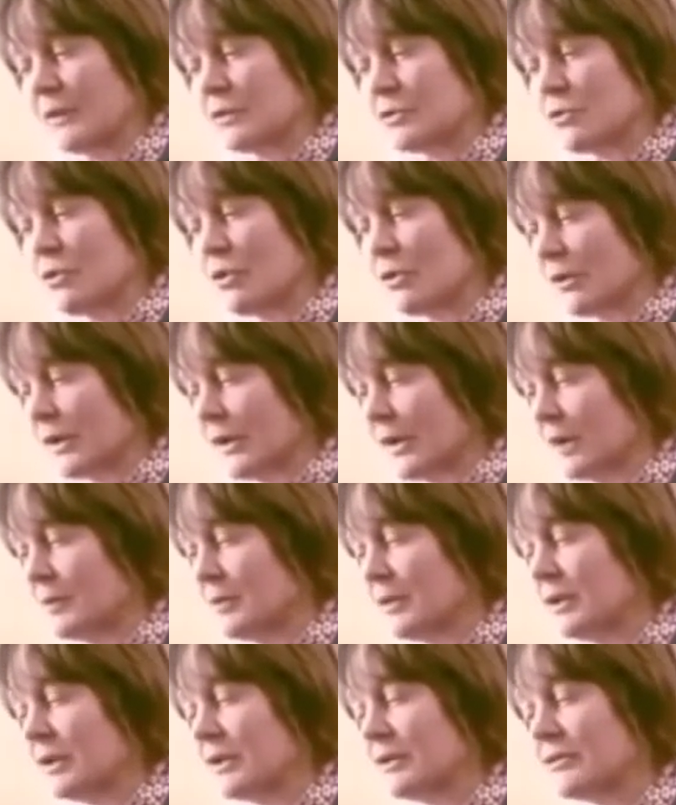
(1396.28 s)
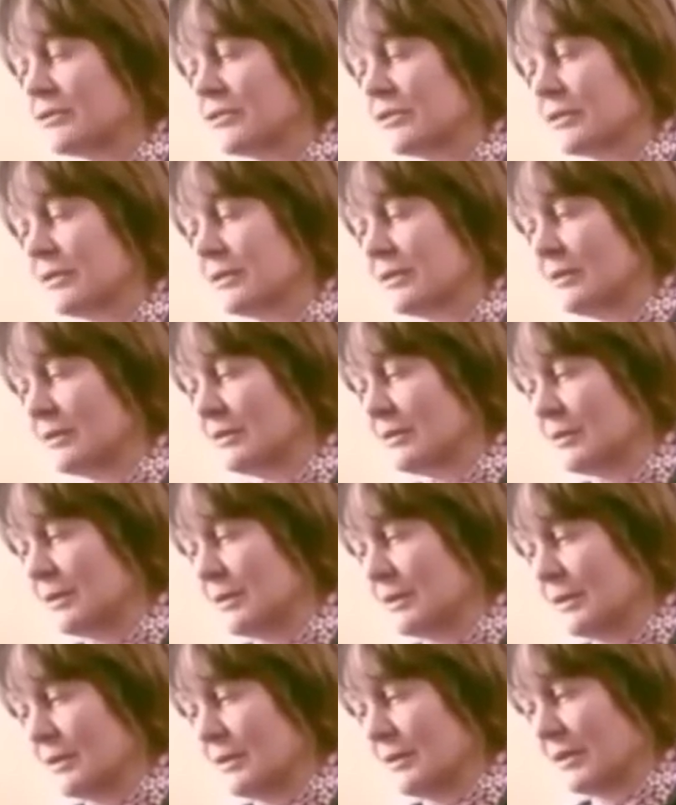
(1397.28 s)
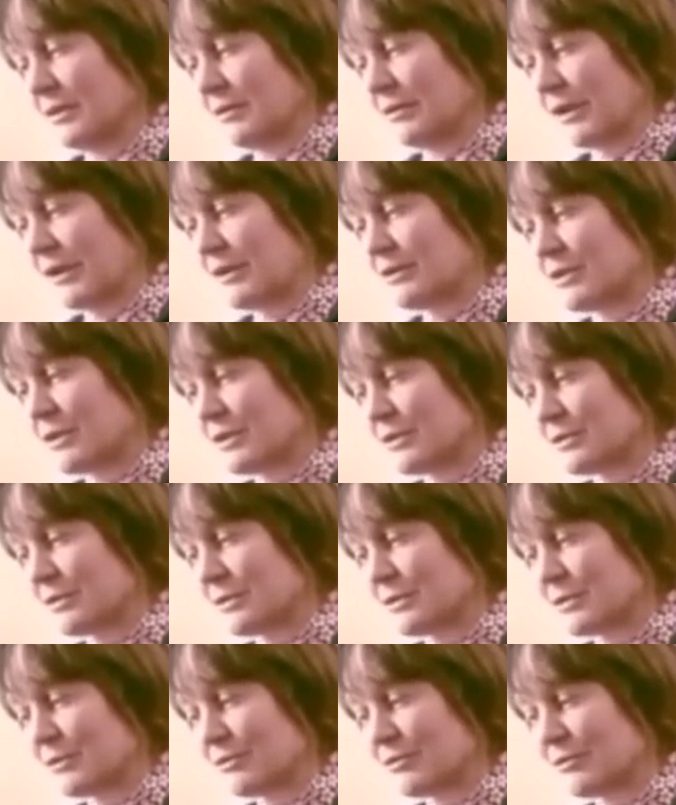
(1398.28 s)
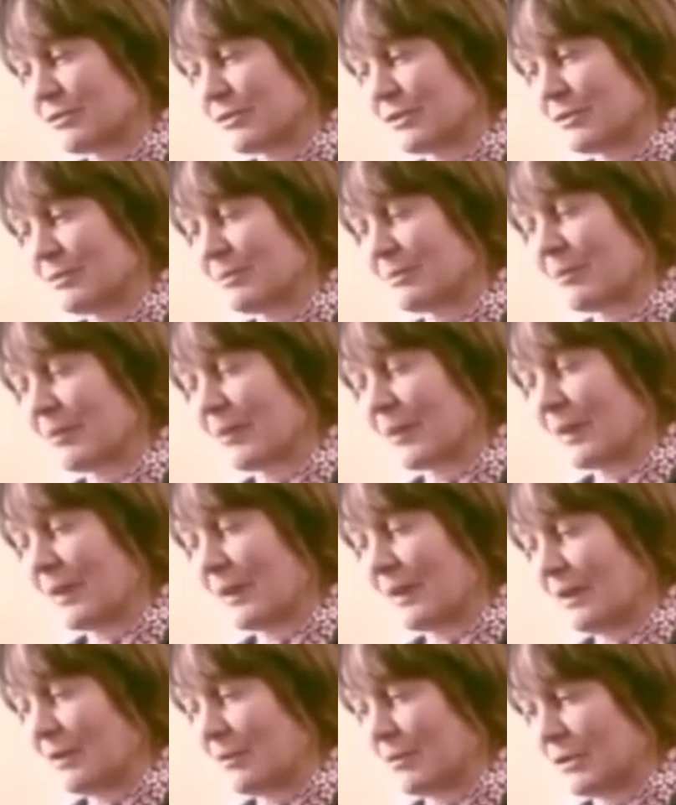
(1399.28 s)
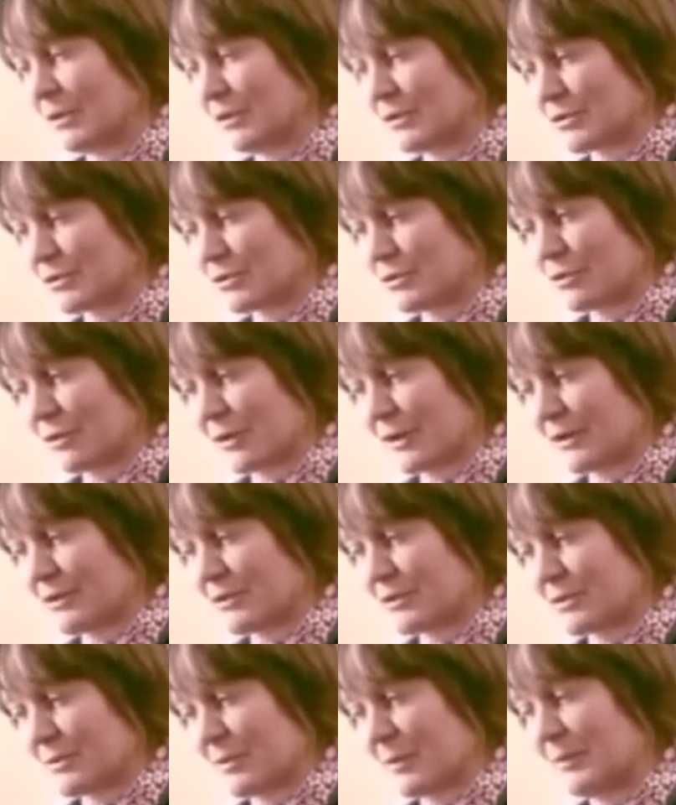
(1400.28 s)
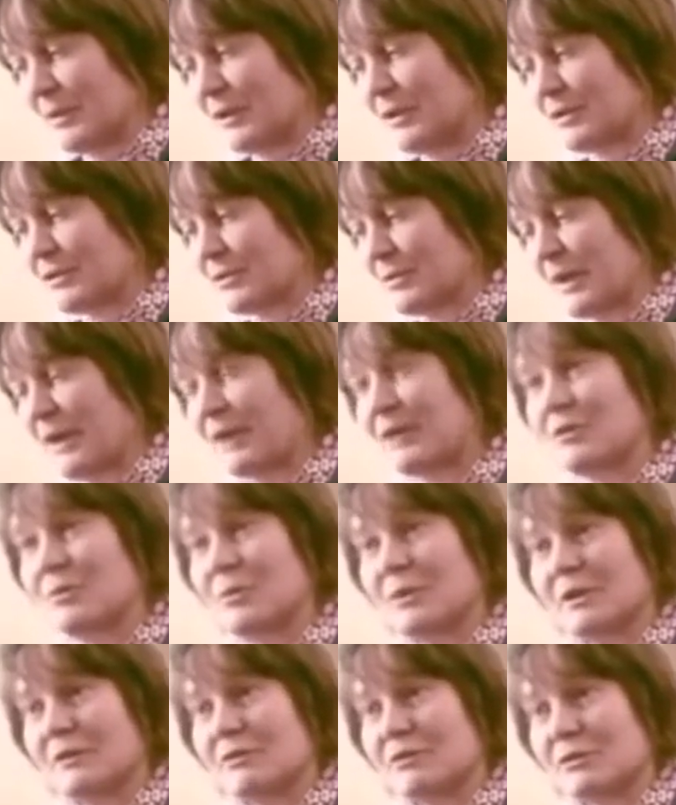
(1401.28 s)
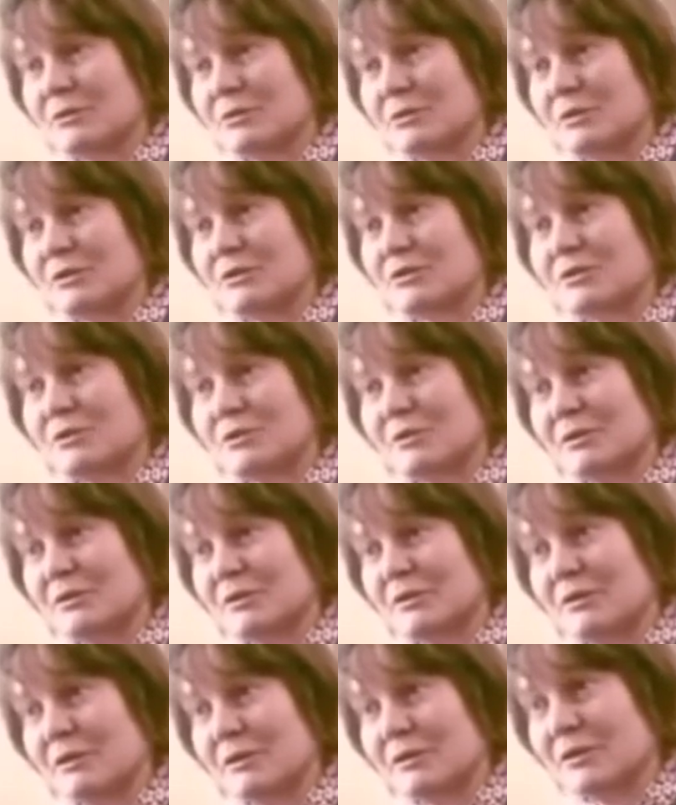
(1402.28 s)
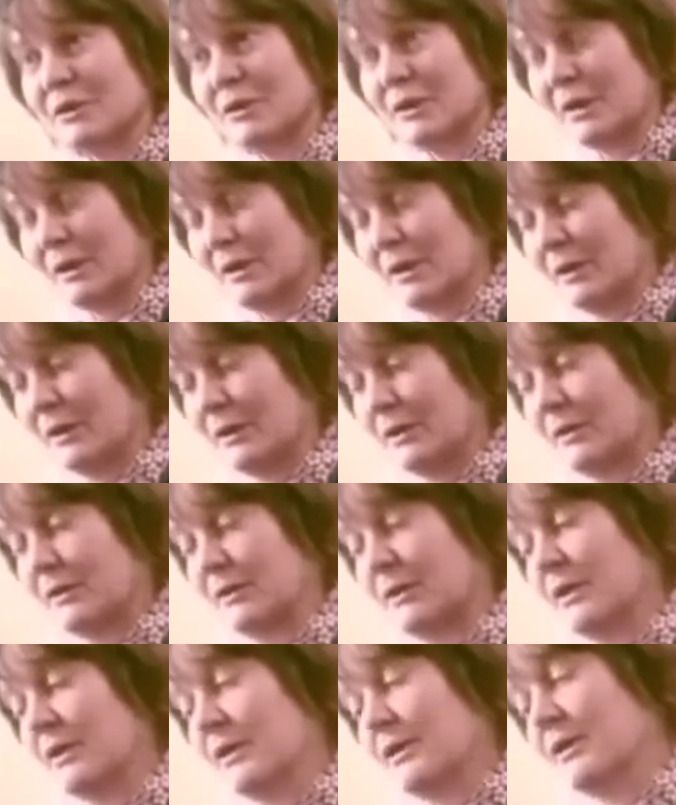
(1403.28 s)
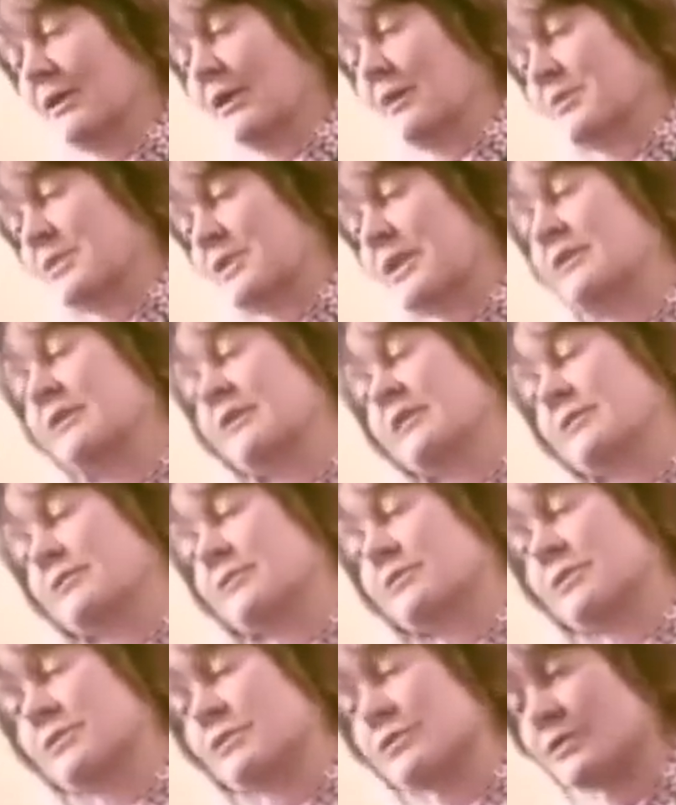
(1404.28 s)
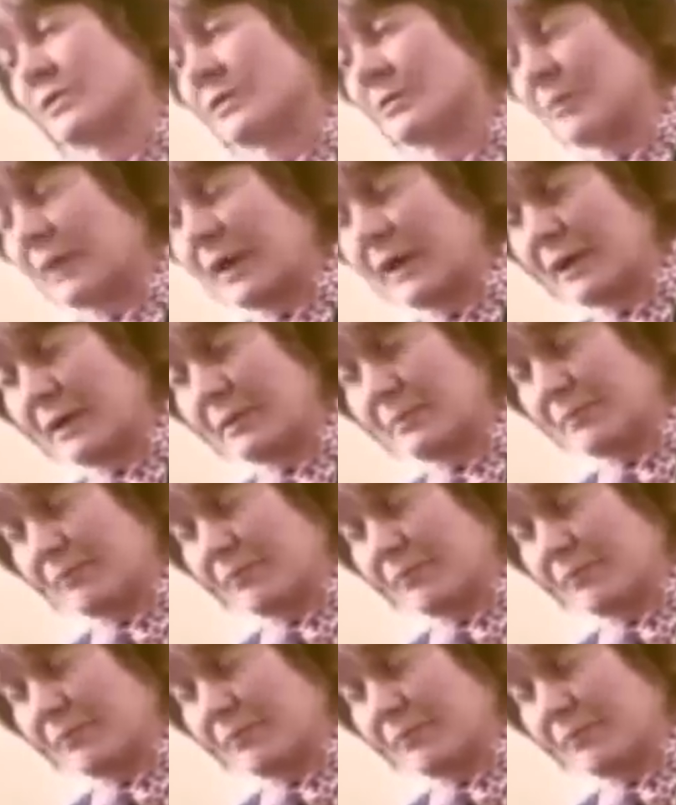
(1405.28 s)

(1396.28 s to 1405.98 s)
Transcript: Tory. I mean, he is one of the ancestors of British Toryism. I mean, he's a man who believes in tradition and not upsetting tradition by